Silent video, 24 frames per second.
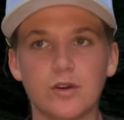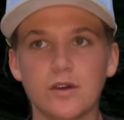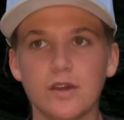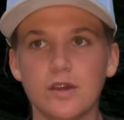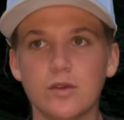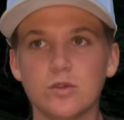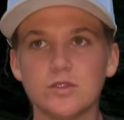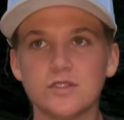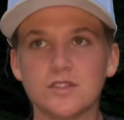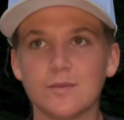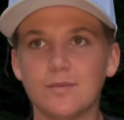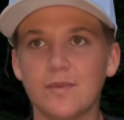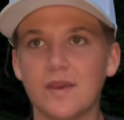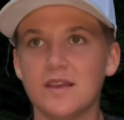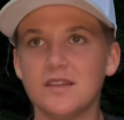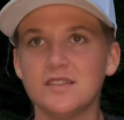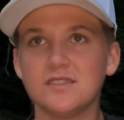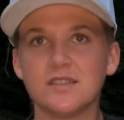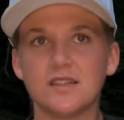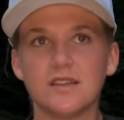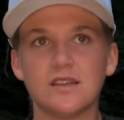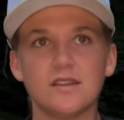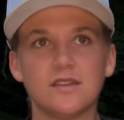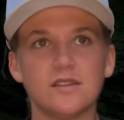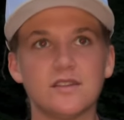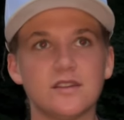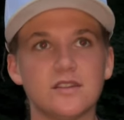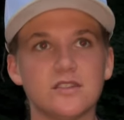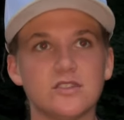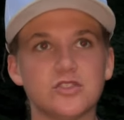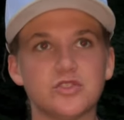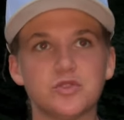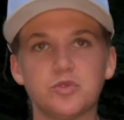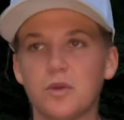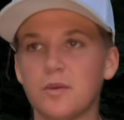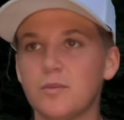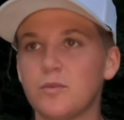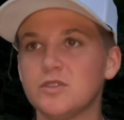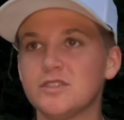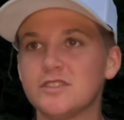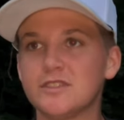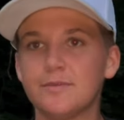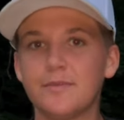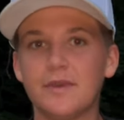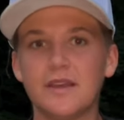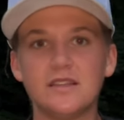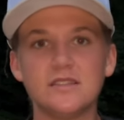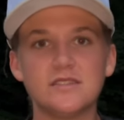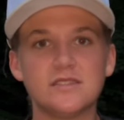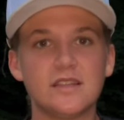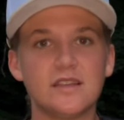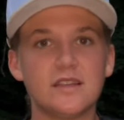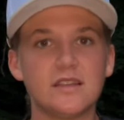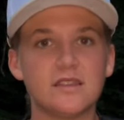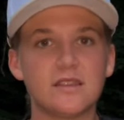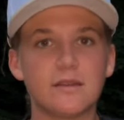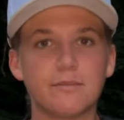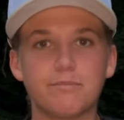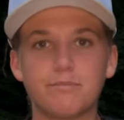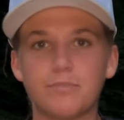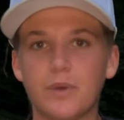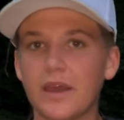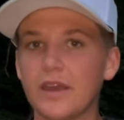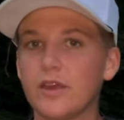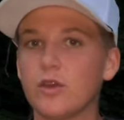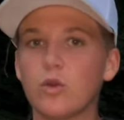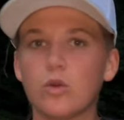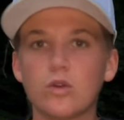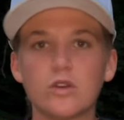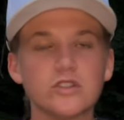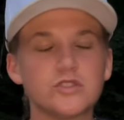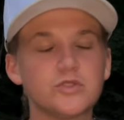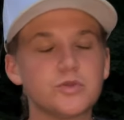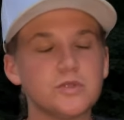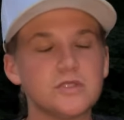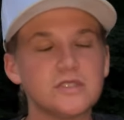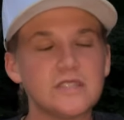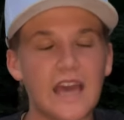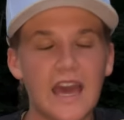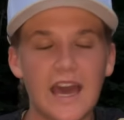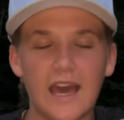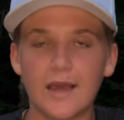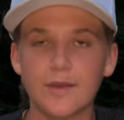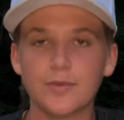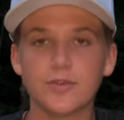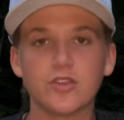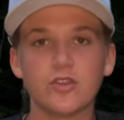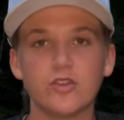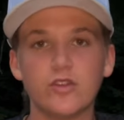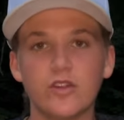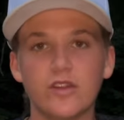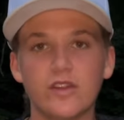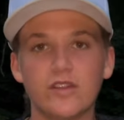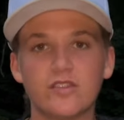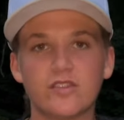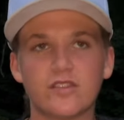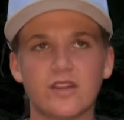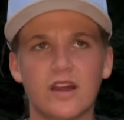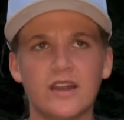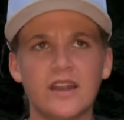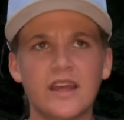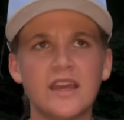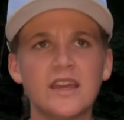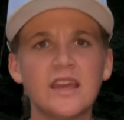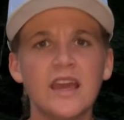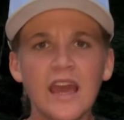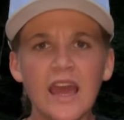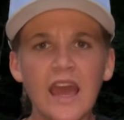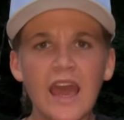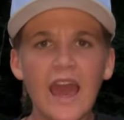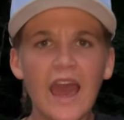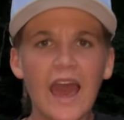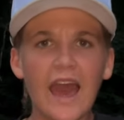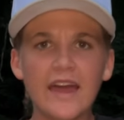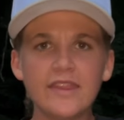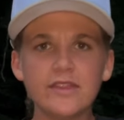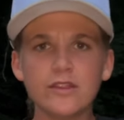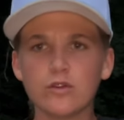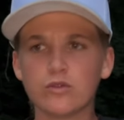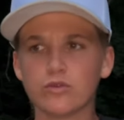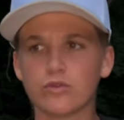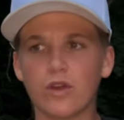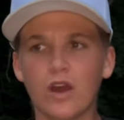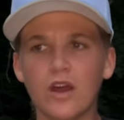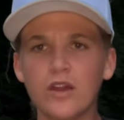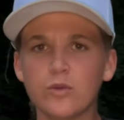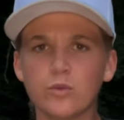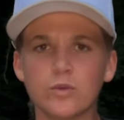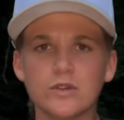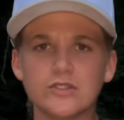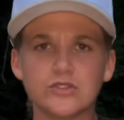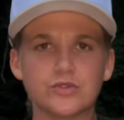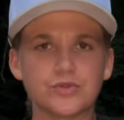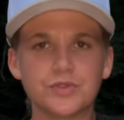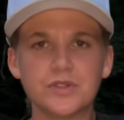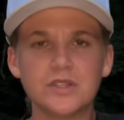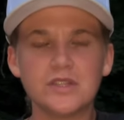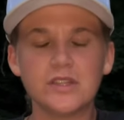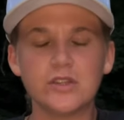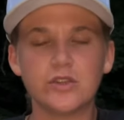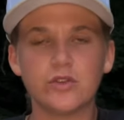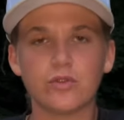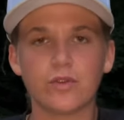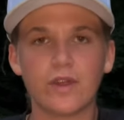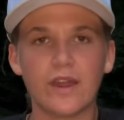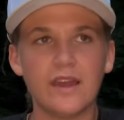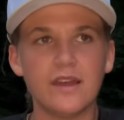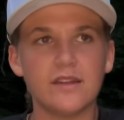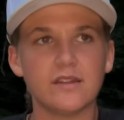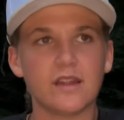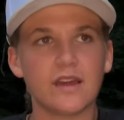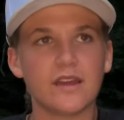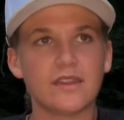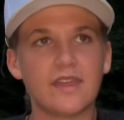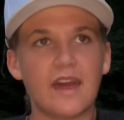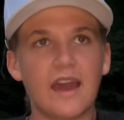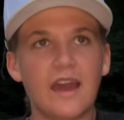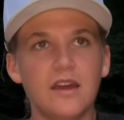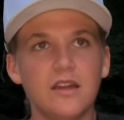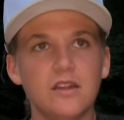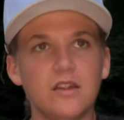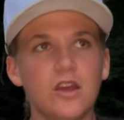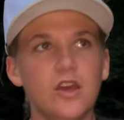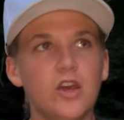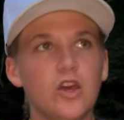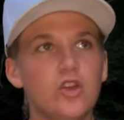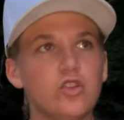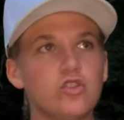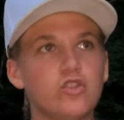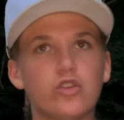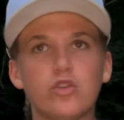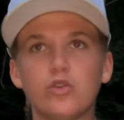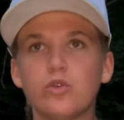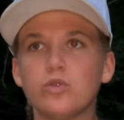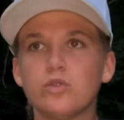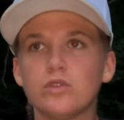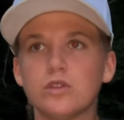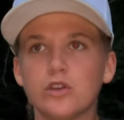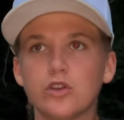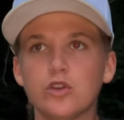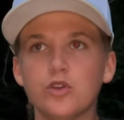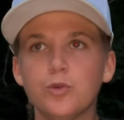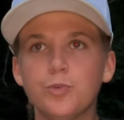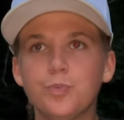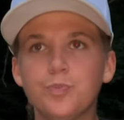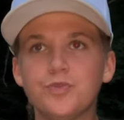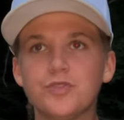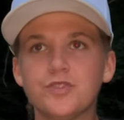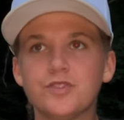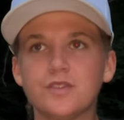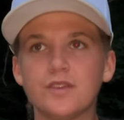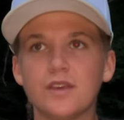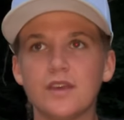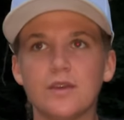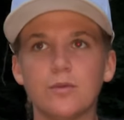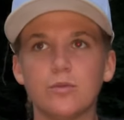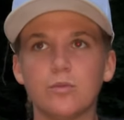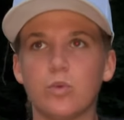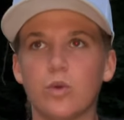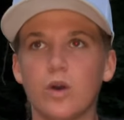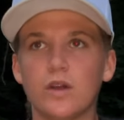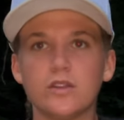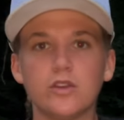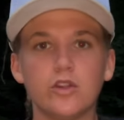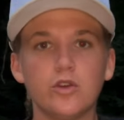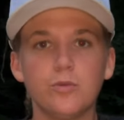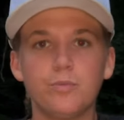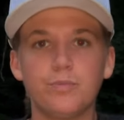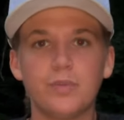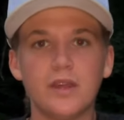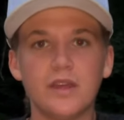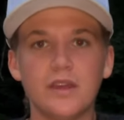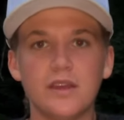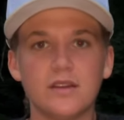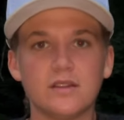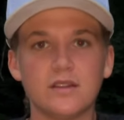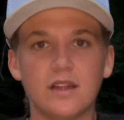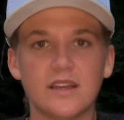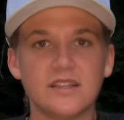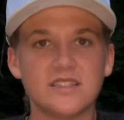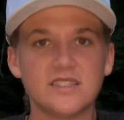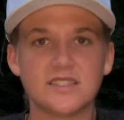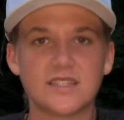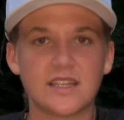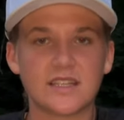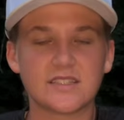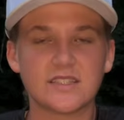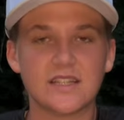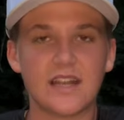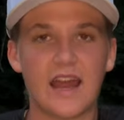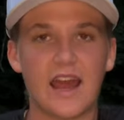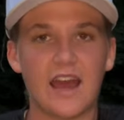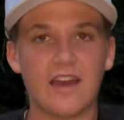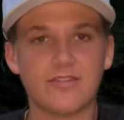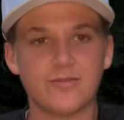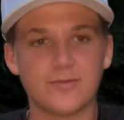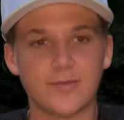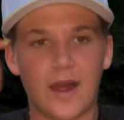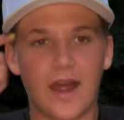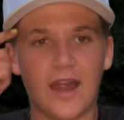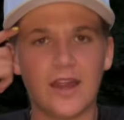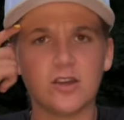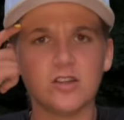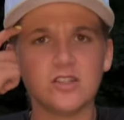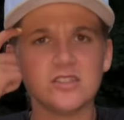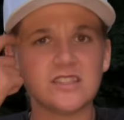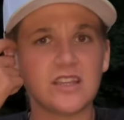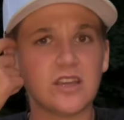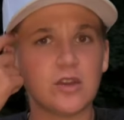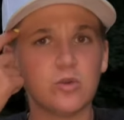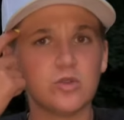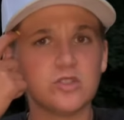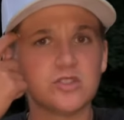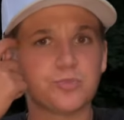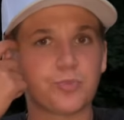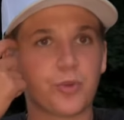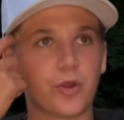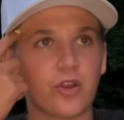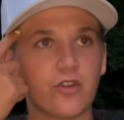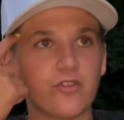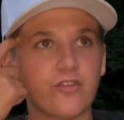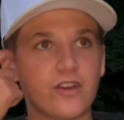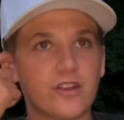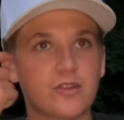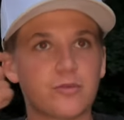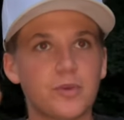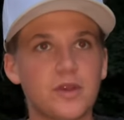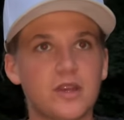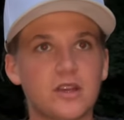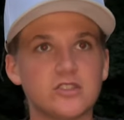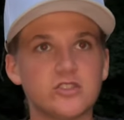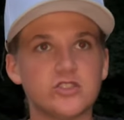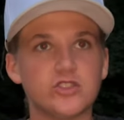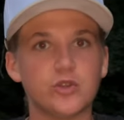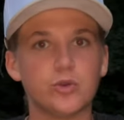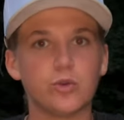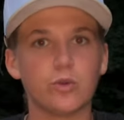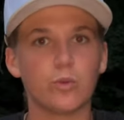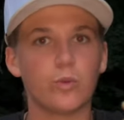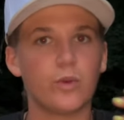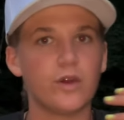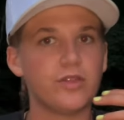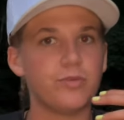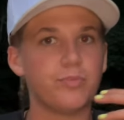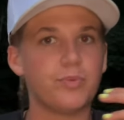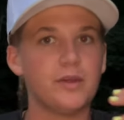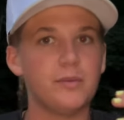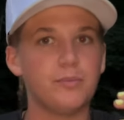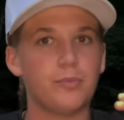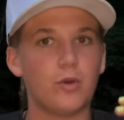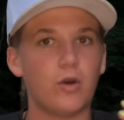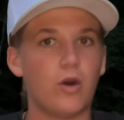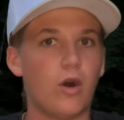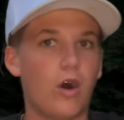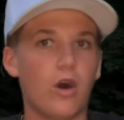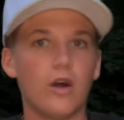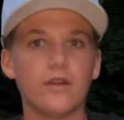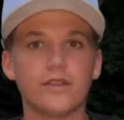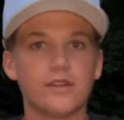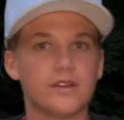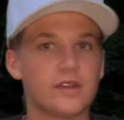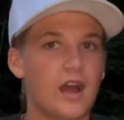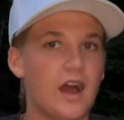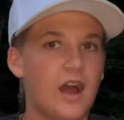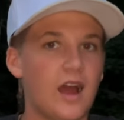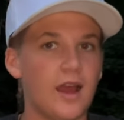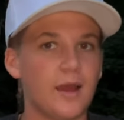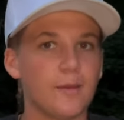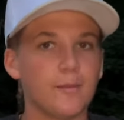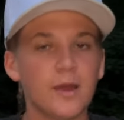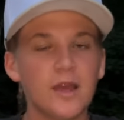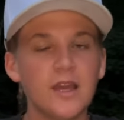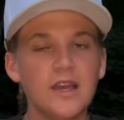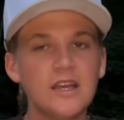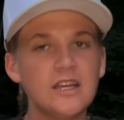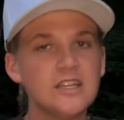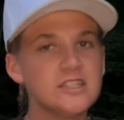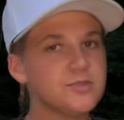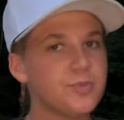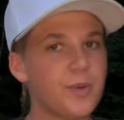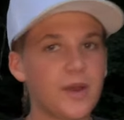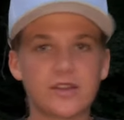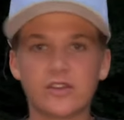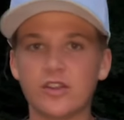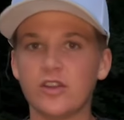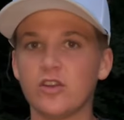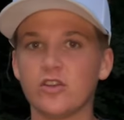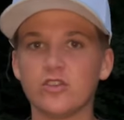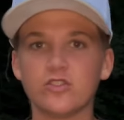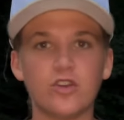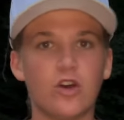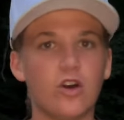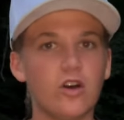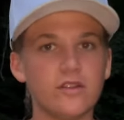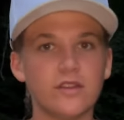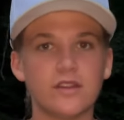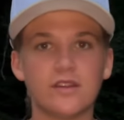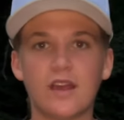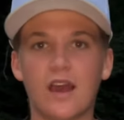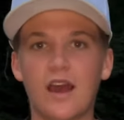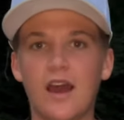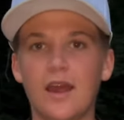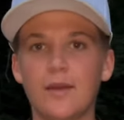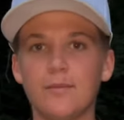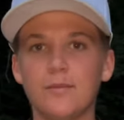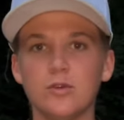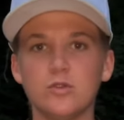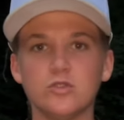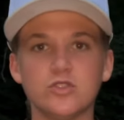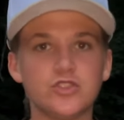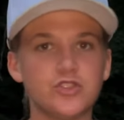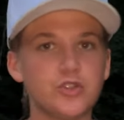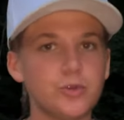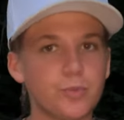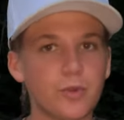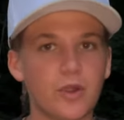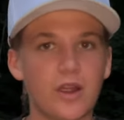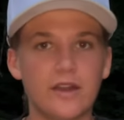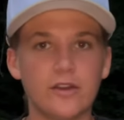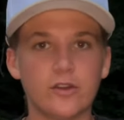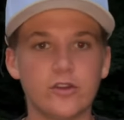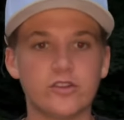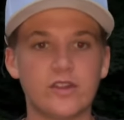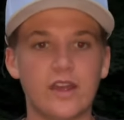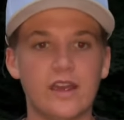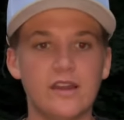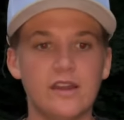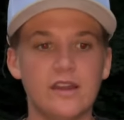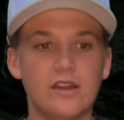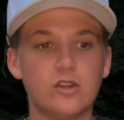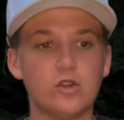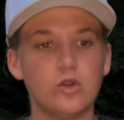It was amazing. The swim was amazing. The bike course was absolutely stunning, and the run was really great. Like that two loops, it, one loop being like six and a half miles, it was perfect because you were with people all the time, spectators all the time. It was super entertaining.